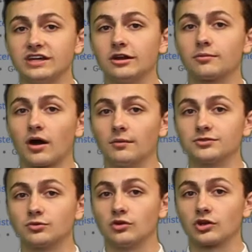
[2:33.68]
data
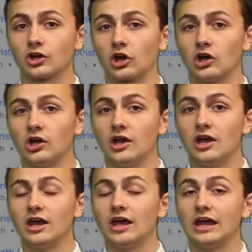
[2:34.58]
problems will occur
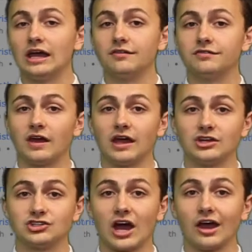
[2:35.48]
if a
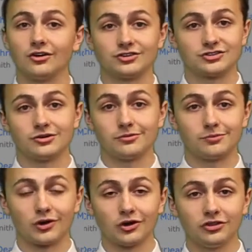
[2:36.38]
child's
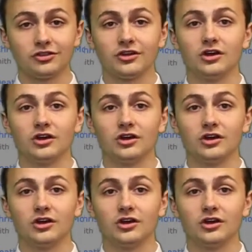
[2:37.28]
birth,